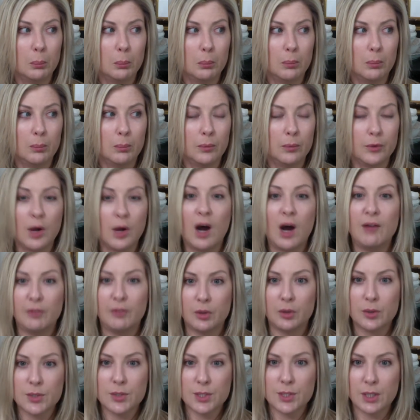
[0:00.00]

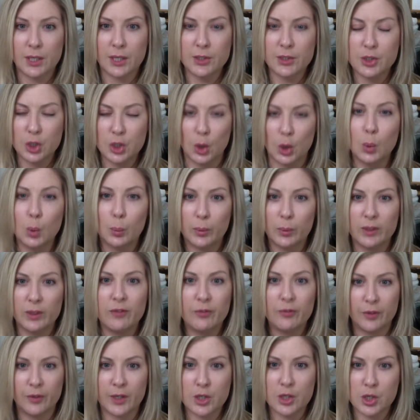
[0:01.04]
novels. I don't read
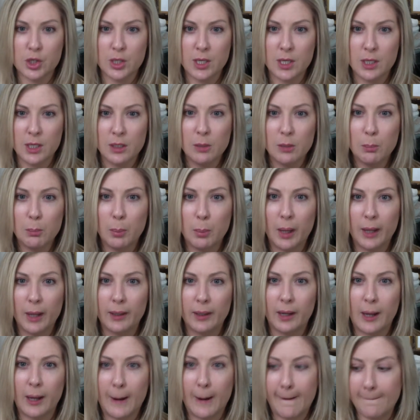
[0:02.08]
fiction, but
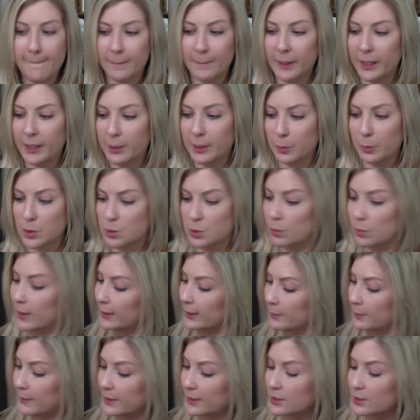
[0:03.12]
it was
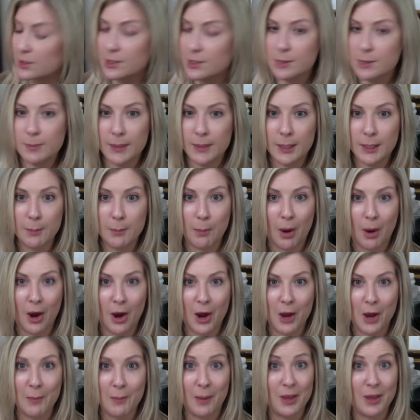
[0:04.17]
recommended to me
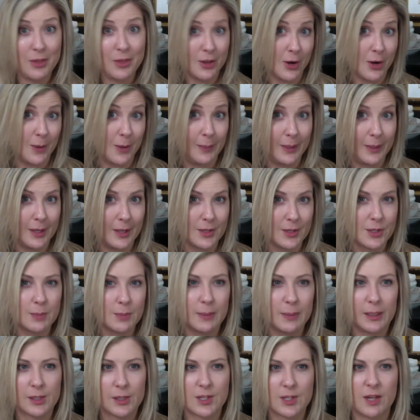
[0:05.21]
by my therapist
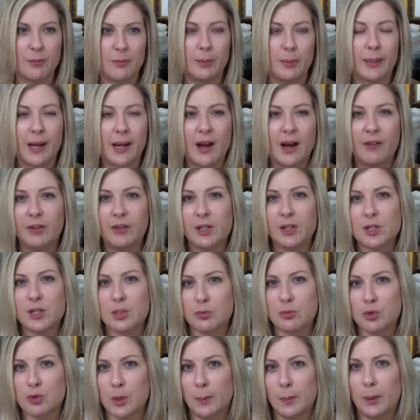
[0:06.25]
because I've been having some
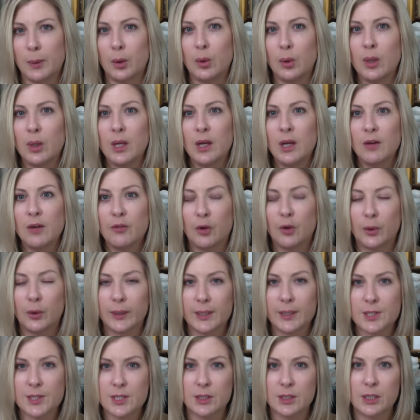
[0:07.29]
trouble falling
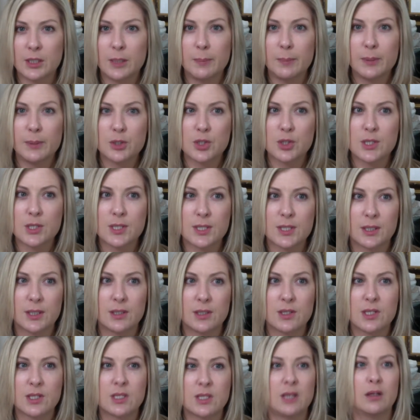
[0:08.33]
asleep. And she said
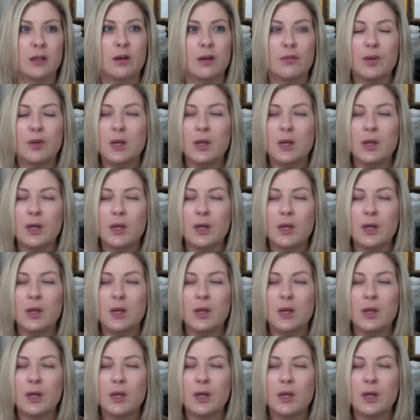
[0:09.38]
instead of